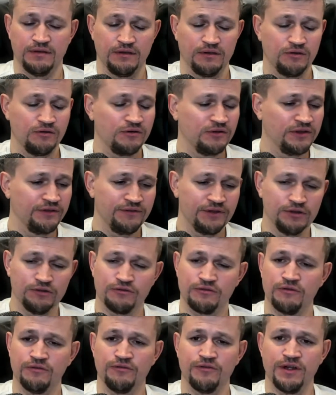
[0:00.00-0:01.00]
You live in the
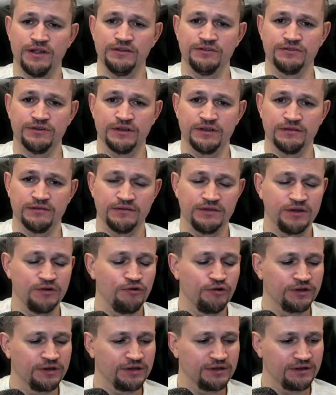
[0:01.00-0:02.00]
wrong country. You
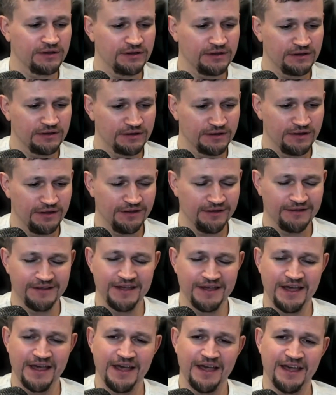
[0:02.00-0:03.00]
got a
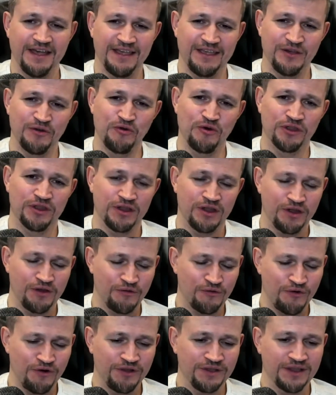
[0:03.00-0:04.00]
you got a
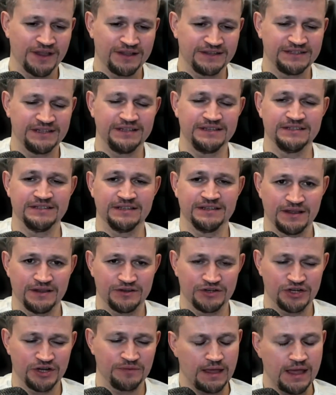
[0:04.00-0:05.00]
wrong
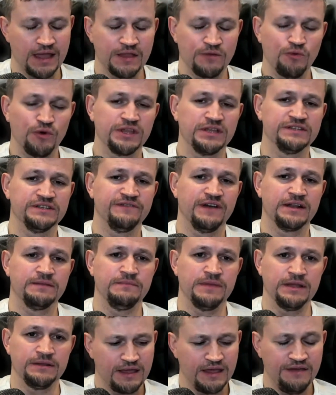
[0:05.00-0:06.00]
citizenship. And what does that
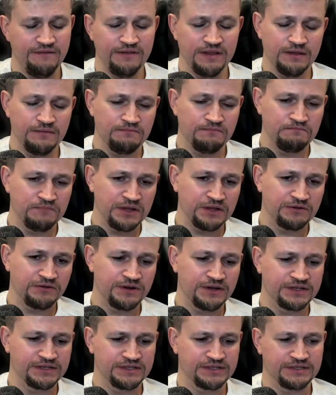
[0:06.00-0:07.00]
mean? Even in
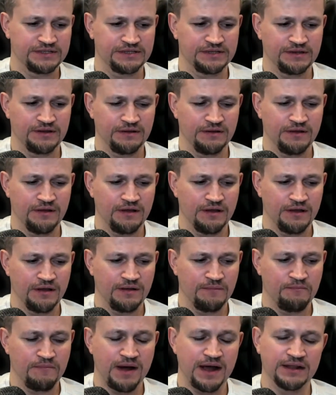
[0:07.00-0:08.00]
Bitrix uh,
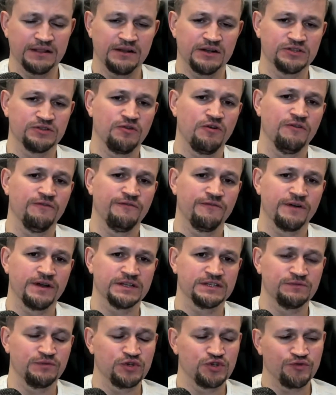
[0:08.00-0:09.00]
Partners
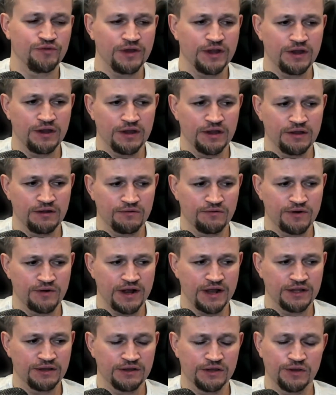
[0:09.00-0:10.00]
Conference, which we
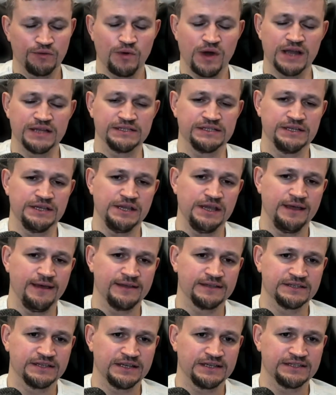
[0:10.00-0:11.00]
run twice a year,
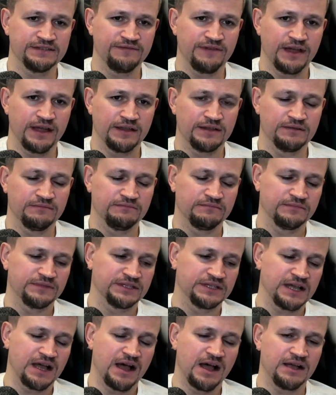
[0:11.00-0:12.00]
says that
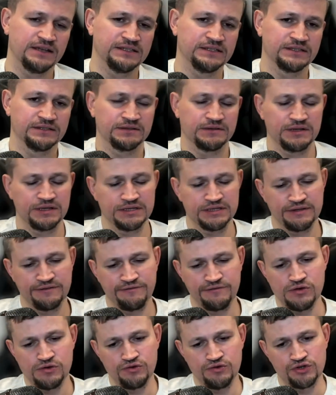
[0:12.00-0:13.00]
SaaS is the
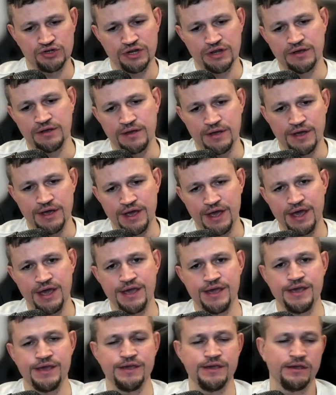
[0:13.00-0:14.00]
future.
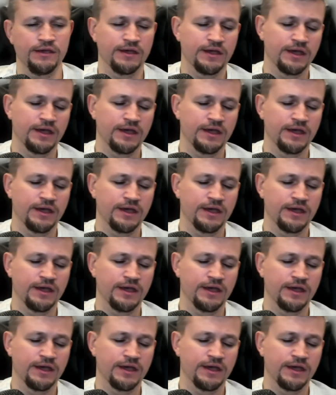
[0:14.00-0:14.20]
Hey,